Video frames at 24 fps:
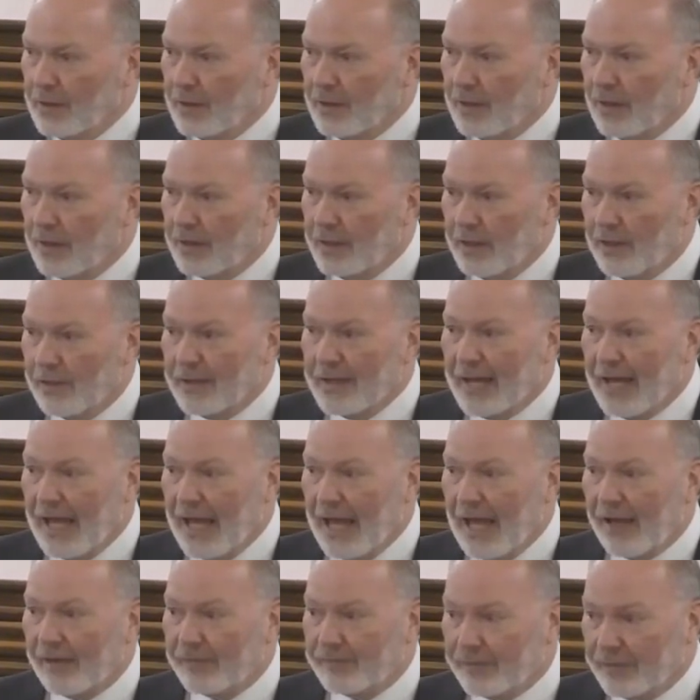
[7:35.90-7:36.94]
A year and a
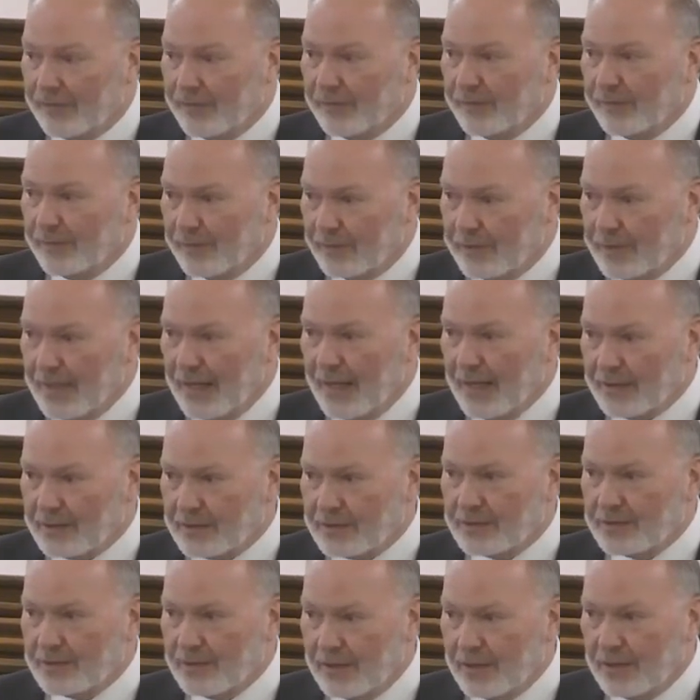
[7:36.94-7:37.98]
half.
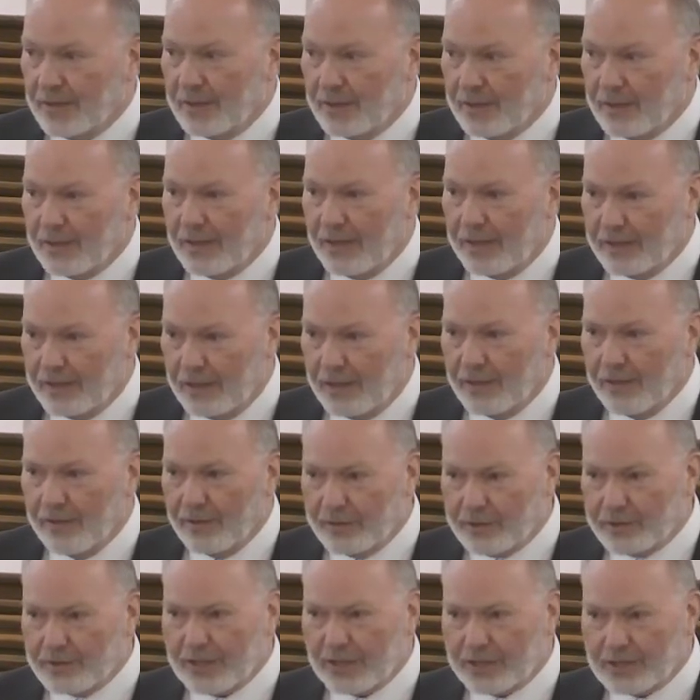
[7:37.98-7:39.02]
Yes. A year
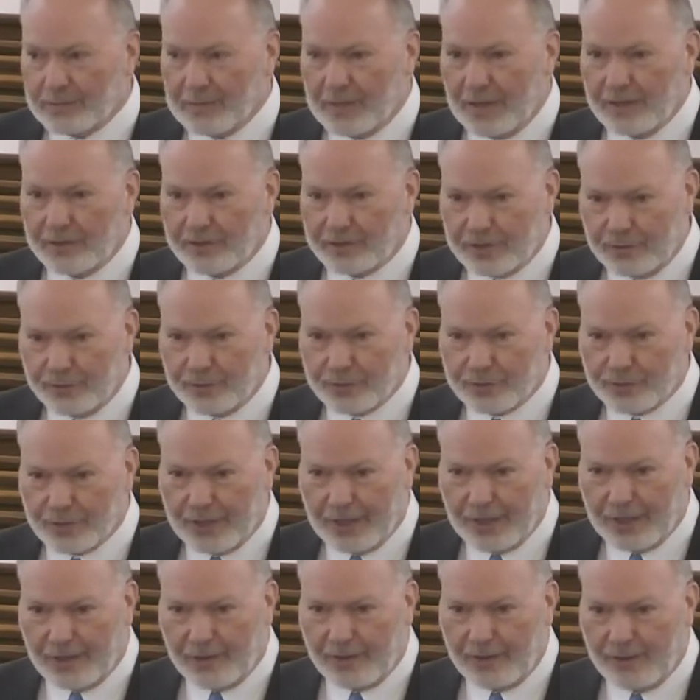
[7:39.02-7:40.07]
and six months he was
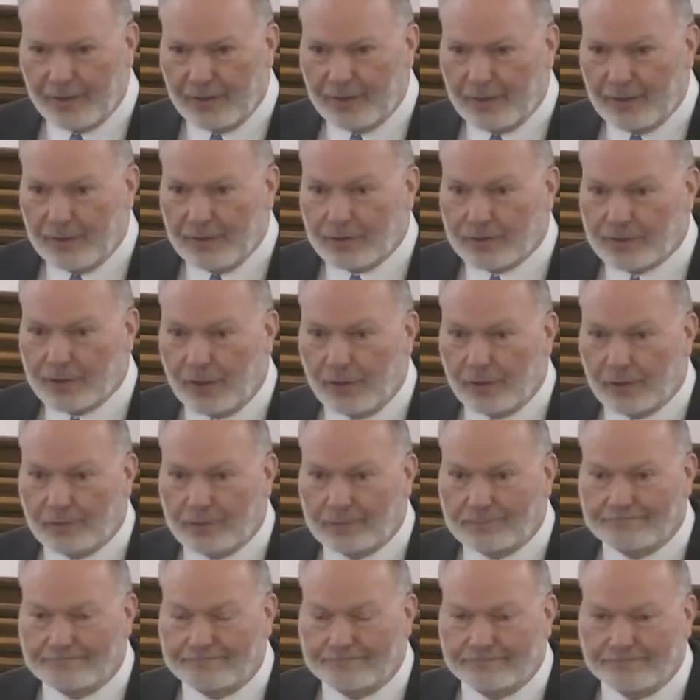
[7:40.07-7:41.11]
there.
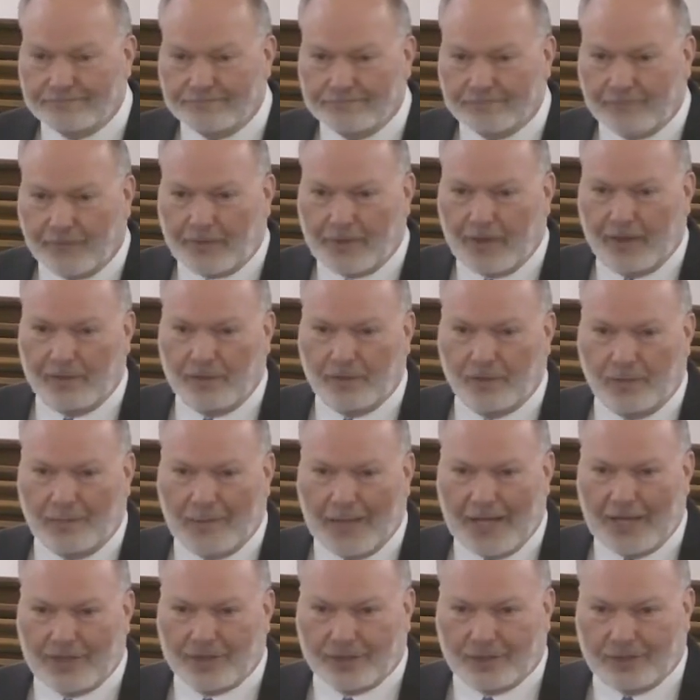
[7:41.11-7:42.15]
So, can you
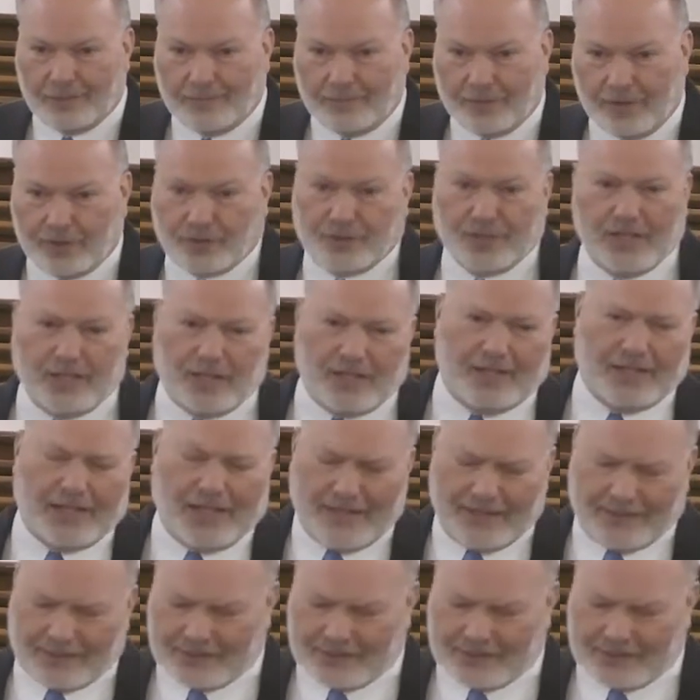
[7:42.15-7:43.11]
imagine? You see, in the United